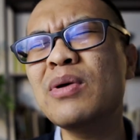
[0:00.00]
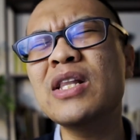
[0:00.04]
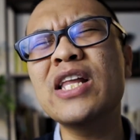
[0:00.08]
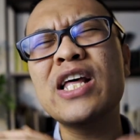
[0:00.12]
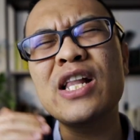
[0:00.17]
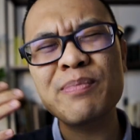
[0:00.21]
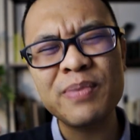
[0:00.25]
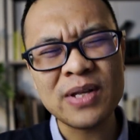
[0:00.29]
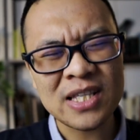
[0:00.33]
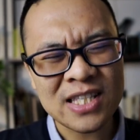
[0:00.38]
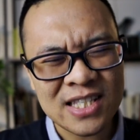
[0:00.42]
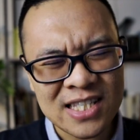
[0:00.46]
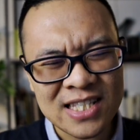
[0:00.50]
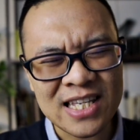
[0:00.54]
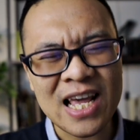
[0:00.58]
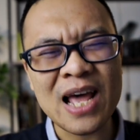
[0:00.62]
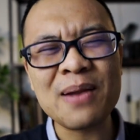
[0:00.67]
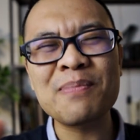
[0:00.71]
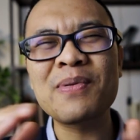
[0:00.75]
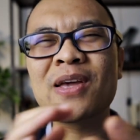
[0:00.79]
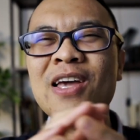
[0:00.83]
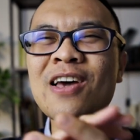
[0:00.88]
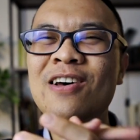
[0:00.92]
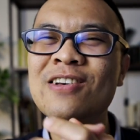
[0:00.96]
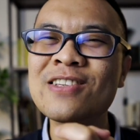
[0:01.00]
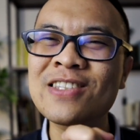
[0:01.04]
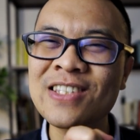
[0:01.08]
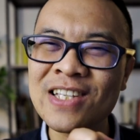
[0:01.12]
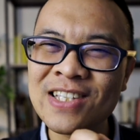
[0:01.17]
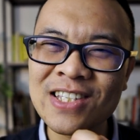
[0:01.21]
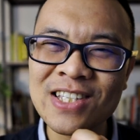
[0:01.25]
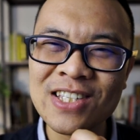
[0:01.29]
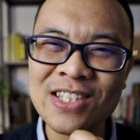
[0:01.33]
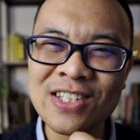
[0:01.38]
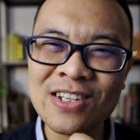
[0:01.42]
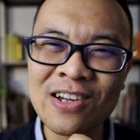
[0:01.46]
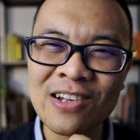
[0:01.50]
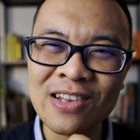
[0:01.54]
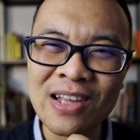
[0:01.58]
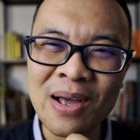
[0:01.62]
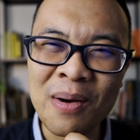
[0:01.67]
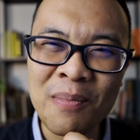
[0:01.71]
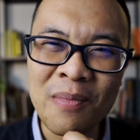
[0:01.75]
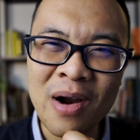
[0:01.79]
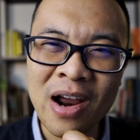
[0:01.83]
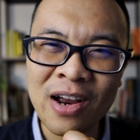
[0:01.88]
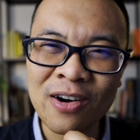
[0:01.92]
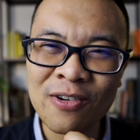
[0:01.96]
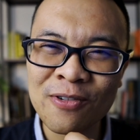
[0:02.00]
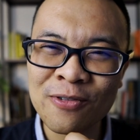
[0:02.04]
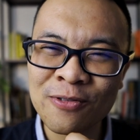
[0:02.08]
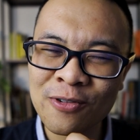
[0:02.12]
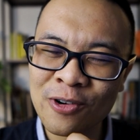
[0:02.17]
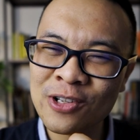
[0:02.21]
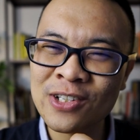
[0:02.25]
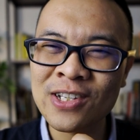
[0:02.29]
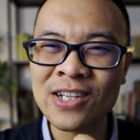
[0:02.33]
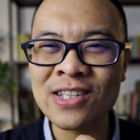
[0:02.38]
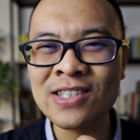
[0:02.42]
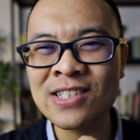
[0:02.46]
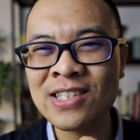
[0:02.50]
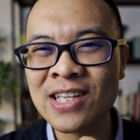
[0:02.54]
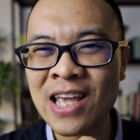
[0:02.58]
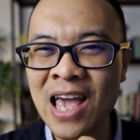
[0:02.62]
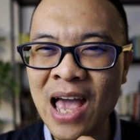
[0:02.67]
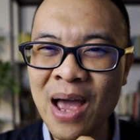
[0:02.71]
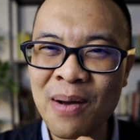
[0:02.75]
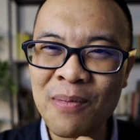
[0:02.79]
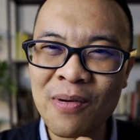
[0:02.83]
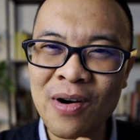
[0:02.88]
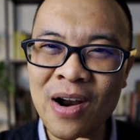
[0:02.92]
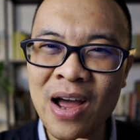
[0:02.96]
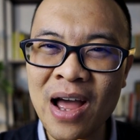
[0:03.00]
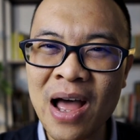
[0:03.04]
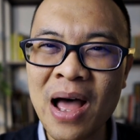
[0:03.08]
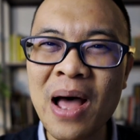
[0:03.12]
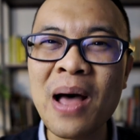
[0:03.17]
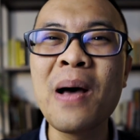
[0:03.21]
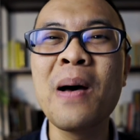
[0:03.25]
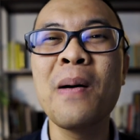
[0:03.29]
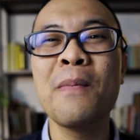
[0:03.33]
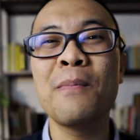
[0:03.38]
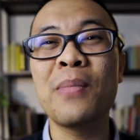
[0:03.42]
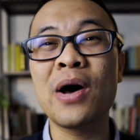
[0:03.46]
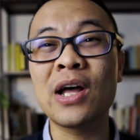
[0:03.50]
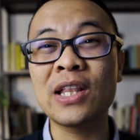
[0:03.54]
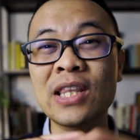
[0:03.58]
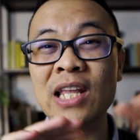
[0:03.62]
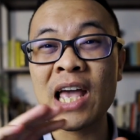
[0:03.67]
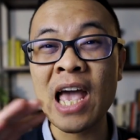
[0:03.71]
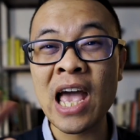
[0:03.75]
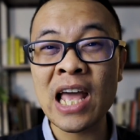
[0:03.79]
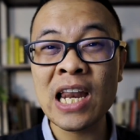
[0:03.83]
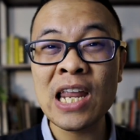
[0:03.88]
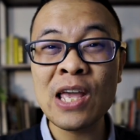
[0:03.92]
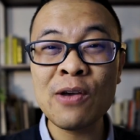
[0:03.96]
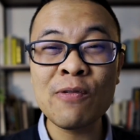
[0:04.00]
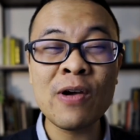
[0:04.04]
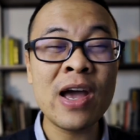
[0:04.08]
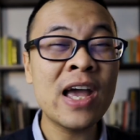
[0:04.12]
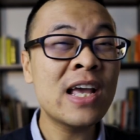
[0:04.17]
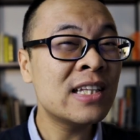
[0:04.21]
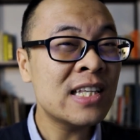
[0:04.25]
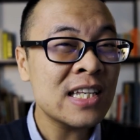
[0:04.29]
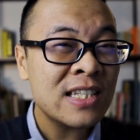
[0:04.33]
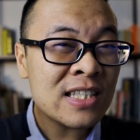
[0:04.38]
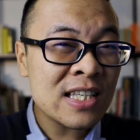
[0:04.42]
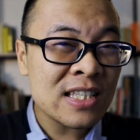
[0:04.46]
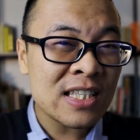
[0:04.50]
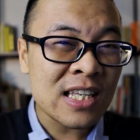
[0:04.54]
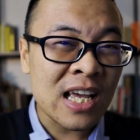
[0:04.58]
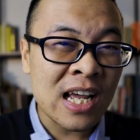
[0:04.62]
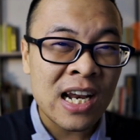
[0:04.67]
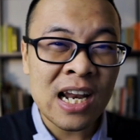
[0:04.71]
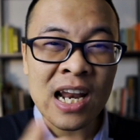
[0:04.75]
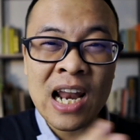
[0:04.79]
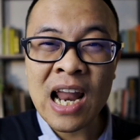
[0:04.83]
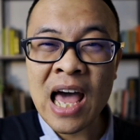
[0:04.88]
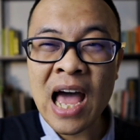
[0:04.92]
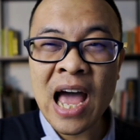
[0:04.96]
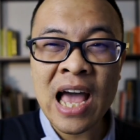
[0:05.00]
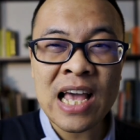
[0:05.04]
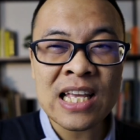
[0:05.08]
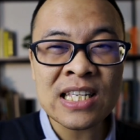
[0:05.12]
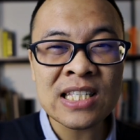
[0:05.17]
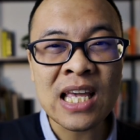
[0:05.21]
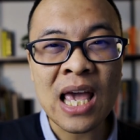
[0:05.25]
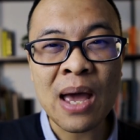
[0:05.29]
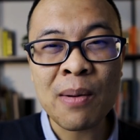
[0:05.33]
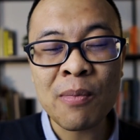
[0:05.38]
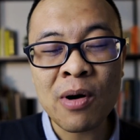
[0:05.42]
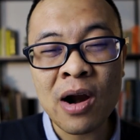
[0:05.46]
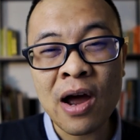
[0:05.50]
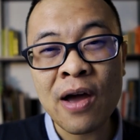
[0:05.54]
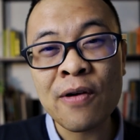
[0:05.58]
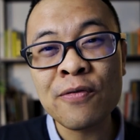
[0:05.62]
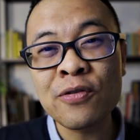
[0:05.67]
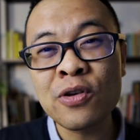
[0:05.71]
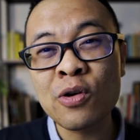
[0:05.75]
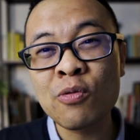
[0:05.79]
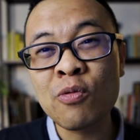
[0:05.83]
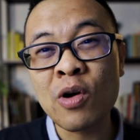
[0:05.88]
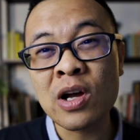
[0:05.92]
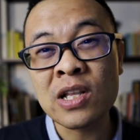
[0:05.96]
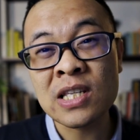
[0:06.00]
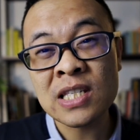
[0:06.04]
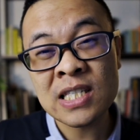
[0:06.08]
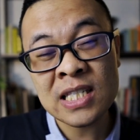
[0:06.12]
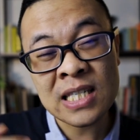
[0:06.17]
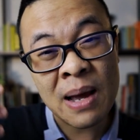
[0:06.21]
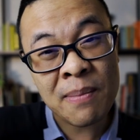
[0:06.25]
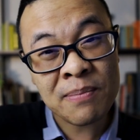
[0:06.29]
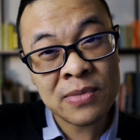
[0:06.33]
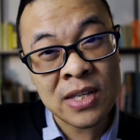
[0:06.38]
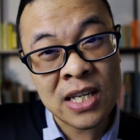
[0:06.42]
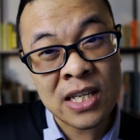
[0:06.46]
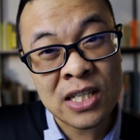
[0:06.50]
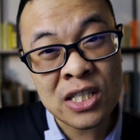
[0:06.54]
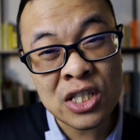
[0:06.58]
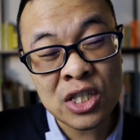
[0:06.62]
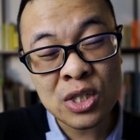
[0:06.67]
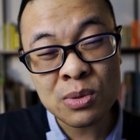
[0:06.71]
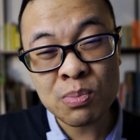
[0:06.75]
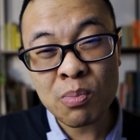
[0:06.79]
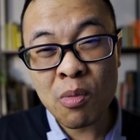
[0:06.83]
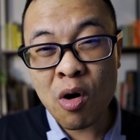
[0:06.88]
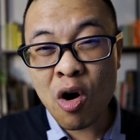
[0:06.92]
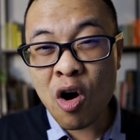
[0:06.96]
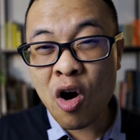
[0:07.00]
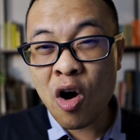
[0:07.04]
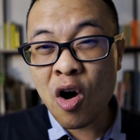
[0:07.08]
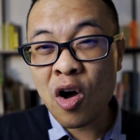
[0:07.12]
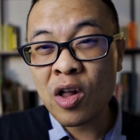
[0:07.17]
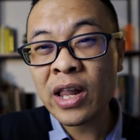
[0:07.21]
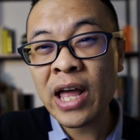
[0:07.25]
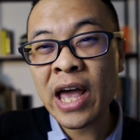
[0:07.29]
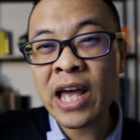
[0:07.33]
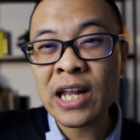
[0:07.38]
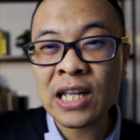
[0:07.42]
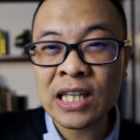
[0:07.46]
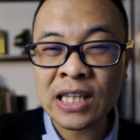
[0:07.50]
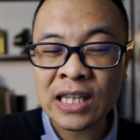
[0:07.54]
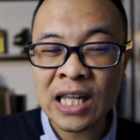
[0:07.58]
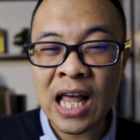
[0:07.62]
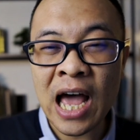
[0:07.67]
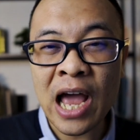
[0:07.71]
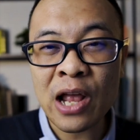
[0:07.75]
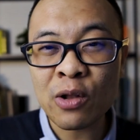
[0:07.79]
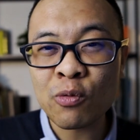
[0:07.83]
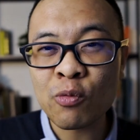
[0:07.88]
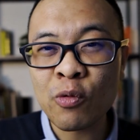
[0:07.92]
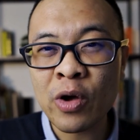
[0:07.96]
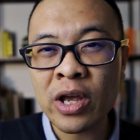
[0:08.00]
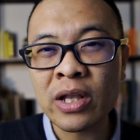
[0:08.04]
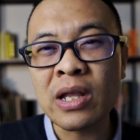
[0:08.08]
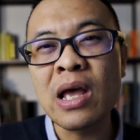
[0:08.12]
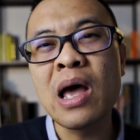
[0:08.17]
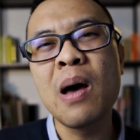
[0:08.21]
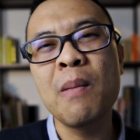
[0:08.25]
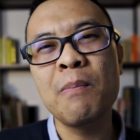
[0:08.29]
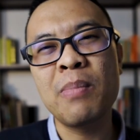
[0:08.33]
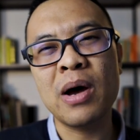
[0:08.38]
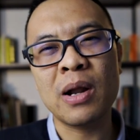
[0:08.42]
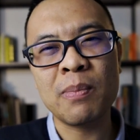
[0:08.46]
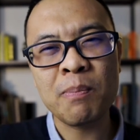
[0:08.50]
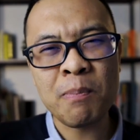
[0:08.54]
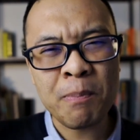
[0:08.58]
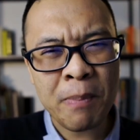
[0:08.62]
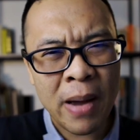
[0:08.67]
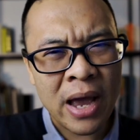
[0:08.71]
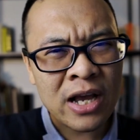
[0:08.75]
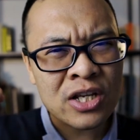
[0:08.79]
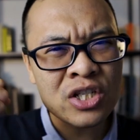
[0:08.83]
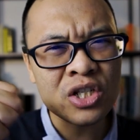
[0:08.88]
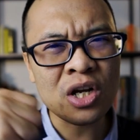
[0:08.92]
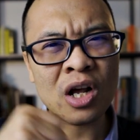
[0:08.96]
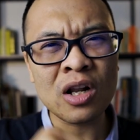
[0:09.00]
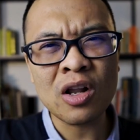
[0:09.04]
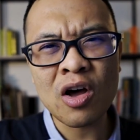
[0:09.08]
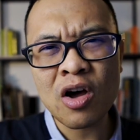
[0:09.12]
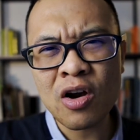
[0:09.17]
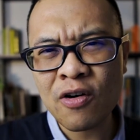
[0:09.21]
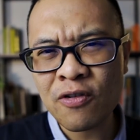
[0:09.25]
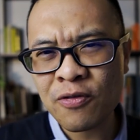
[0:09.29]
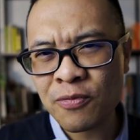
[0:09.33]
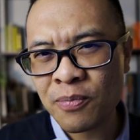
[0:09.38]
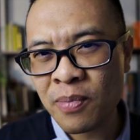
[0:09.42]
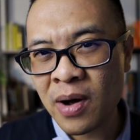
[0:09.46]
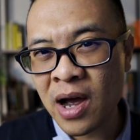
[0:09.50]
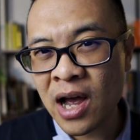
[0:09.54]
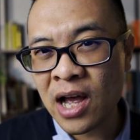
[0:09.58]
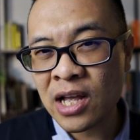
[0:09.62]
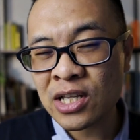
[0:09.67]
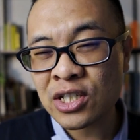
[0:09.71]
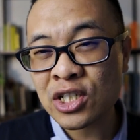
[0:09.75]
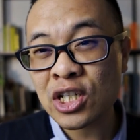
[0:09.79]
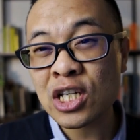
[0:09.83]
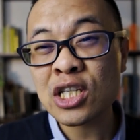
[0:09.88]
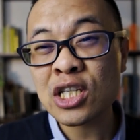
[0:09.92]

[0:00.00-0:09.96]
a little bit sad because this is not a Micro Four Thirds camera, but anyway, this is a nice camera if you want something small and lightweight but packs a lot of punch,